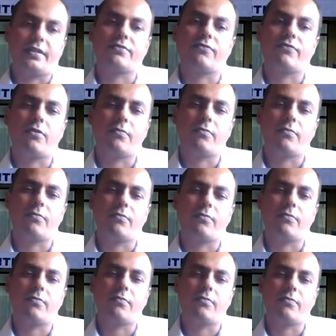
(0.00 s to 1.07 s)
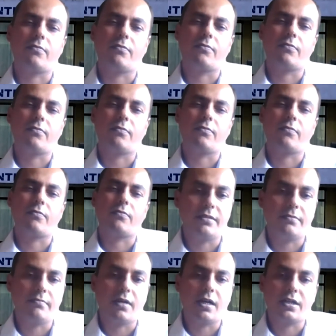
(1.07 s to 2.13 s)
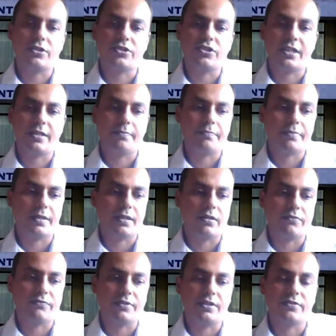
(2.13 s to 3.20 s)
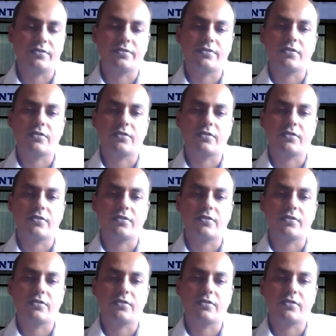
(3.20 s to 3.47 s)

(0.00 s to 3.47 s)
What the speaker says: That's from approximately in March, April of